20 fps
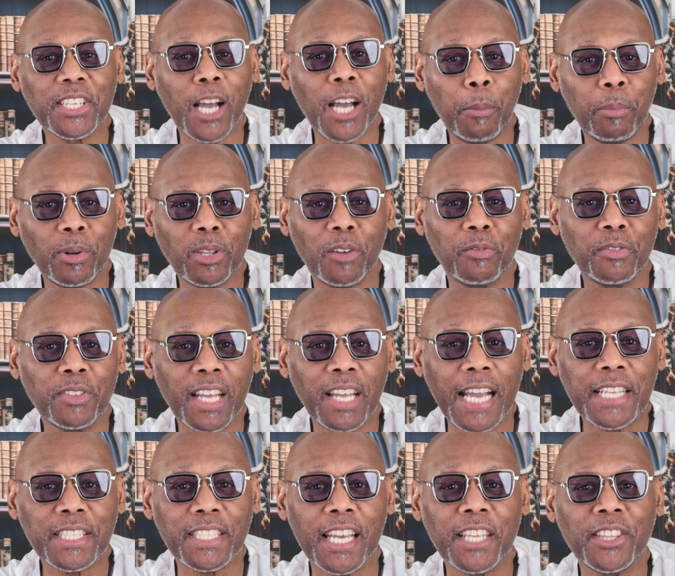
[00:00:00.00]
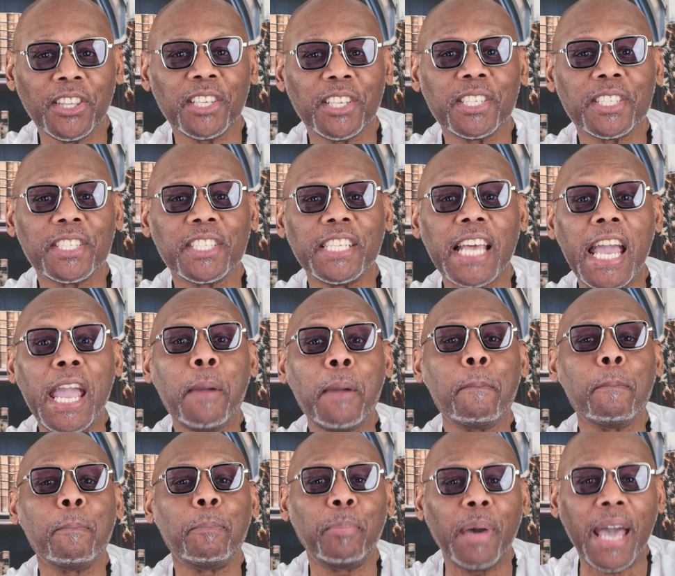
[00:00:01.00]
couple of nights in the
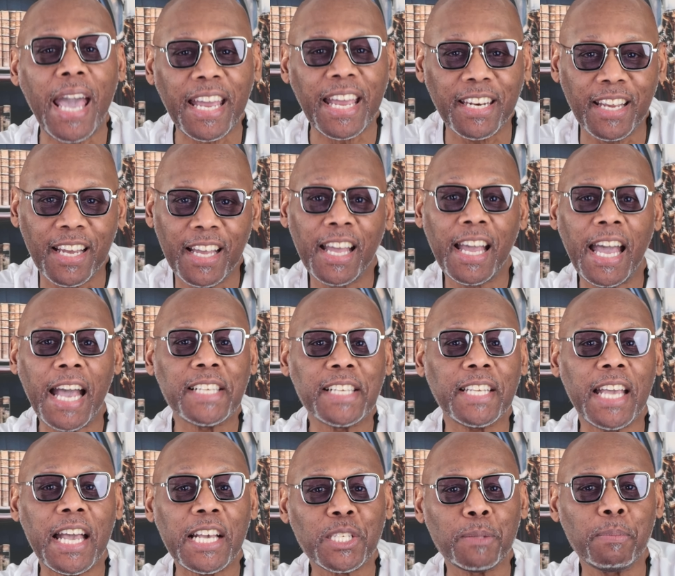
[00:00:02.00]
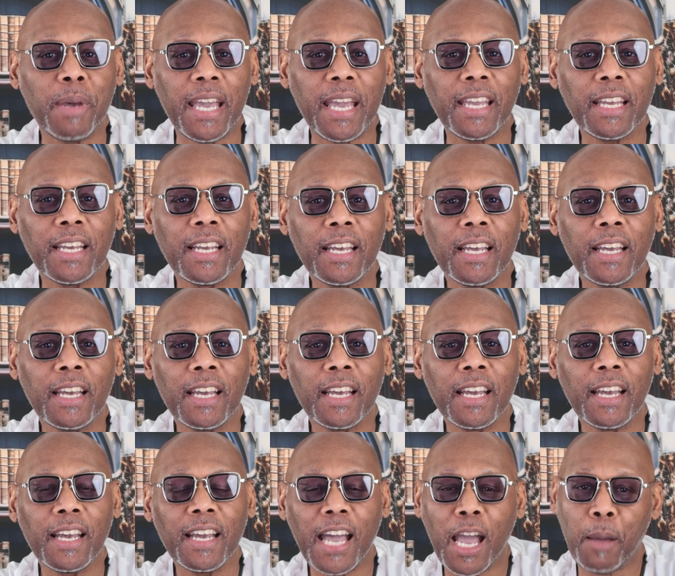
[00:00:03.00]
same bed as Esme
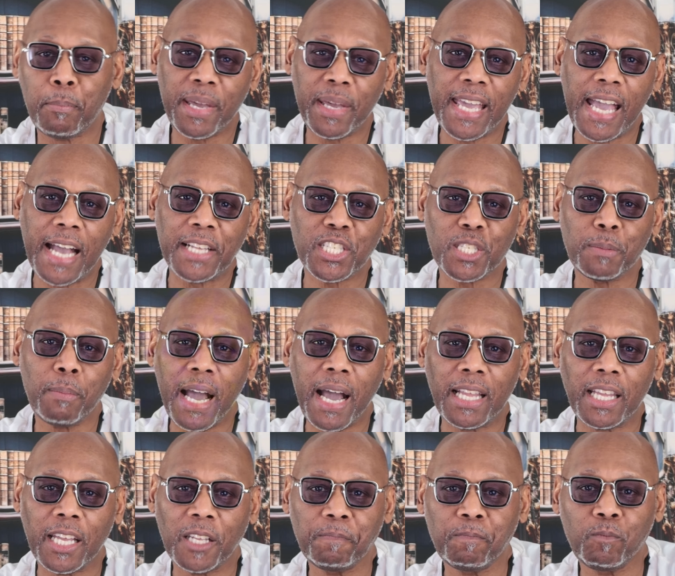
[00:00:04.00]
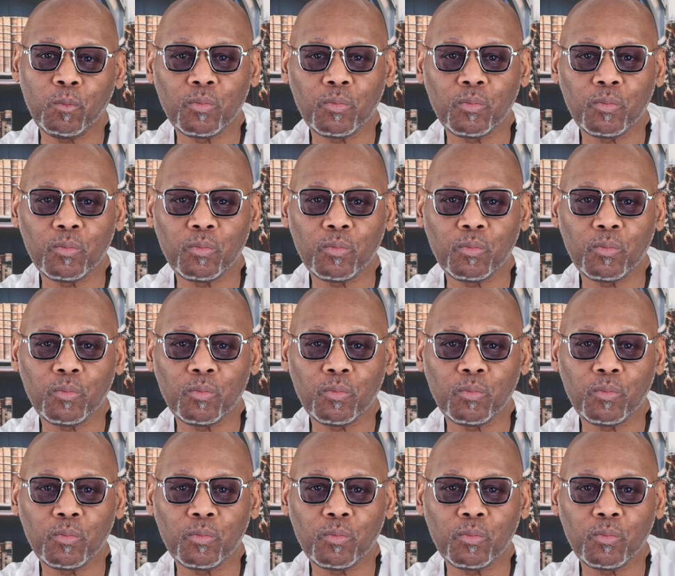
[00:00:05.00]
and began smiling.